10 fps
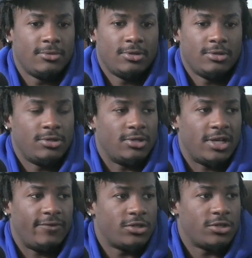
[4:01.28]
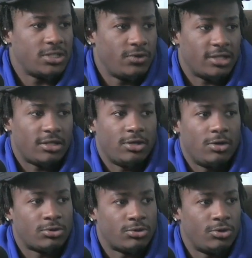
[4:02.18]
the adversity we have to go
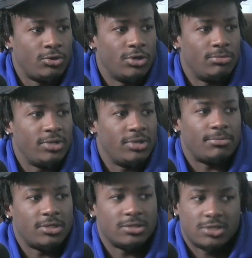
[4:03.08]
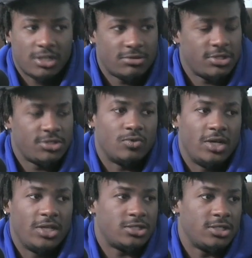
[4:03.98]
through you know being put in mm. tough
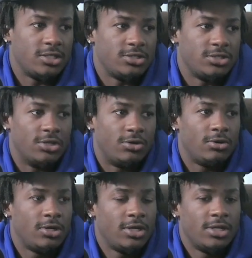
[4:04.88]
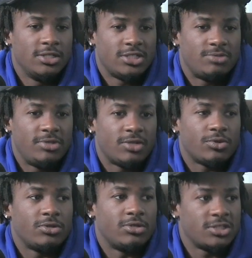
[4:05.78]
situations you know just mm. being real
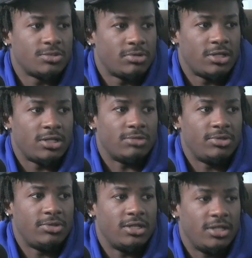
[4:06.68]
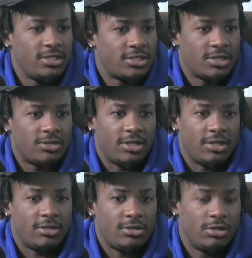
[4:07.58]
disciplined and being detailed and
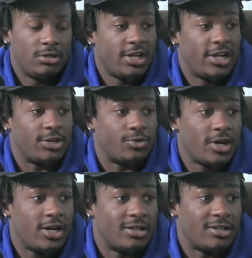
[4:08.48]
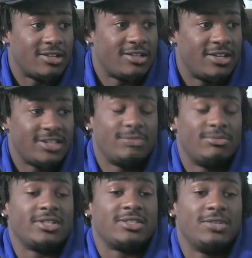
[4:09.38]
you know learning how to grind that's yeah. the
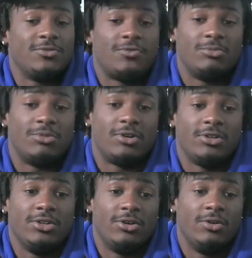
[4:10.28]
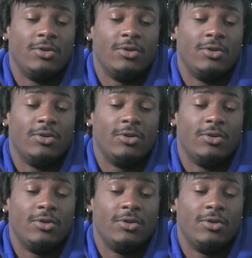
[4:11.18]
biggest thing with football you know